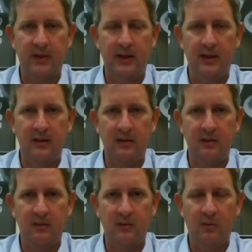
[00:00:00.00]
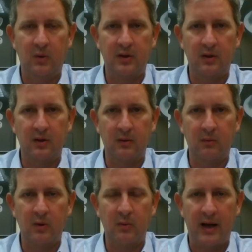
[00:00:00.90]
and what the
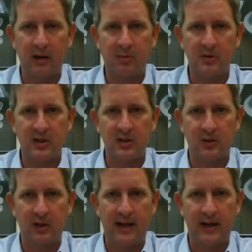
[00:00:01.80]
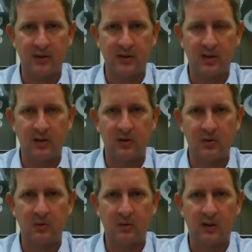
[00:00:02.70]
robotic procedure allows us to
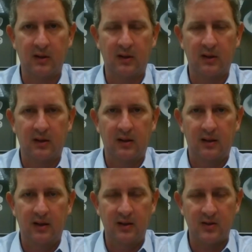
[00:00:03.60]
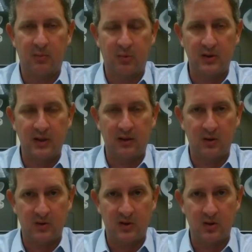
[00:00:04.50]
do is to protect
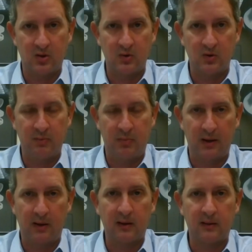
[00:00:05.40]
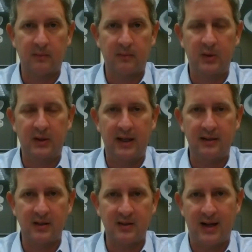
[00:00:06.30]
those tissues better, but that
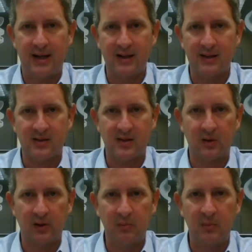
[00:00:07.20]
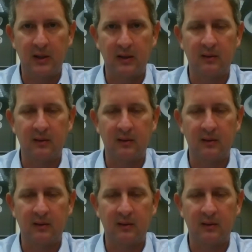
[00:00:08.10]
does not necessarily mean